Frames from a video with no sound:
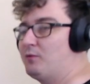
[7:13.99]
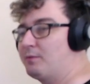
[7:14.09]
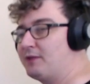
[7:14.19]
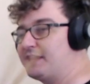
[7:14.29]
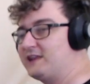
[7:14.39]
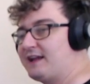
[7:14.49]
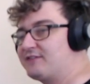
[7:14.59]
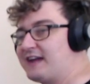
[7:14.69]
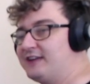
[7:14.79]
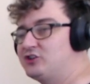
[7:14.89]
We're playing that
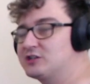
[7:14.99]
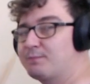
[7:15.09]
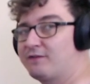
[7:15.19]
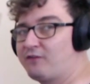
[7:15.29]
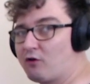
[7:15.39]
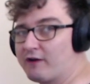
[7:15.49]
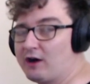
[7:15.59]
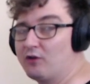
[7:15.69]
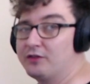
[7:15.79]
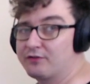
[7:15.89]
left hand just before
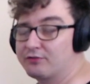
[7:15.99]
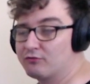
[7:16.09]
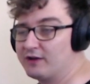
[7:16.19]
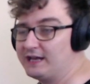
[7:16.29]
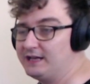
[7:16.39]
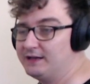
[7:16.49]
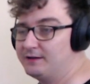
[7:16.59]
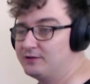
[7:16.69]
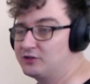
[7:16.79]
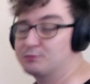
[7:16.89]
it on the three,
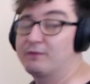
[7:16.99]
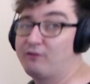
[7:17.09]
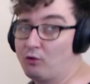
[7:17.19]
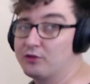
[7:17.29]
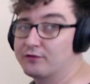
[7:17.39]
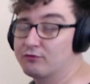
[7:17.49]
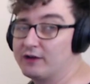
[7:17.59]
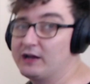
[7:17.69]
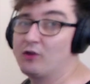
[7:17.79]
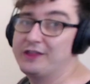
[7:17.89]
just before the
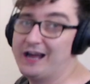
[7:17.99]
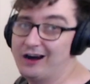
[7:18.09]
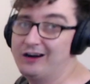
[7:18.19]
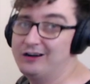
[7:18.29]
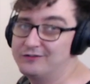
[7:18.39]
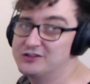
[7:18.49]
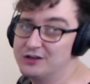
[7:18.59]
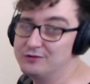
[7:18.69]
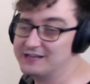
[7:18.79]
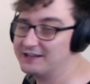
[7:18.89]
three on the uh of
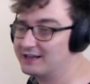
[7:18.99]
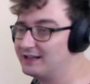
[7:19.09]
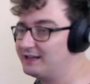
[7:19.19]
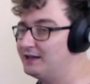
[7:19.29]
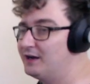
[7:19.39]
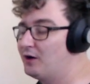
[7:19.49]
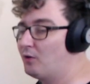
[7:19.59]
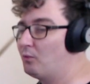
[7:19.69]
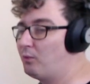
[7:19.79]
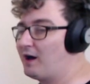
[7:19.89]
two technically
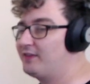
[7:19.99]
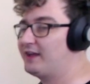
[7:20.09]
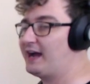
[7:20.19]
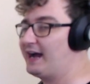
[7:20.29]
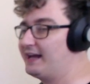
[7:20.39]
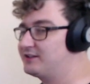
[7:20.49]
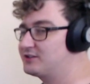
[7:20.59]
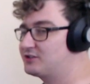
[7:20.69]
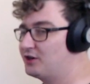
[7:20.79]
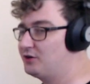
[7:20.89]
one and
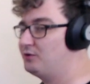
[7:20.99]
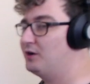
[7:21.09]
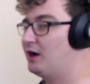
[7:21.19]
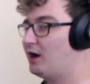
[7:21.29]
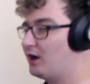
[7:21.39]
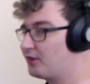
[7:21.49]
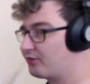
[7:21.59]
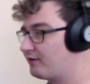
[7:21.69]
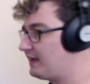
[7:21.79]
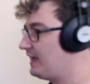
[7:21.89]
two, a
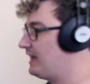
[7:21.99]
three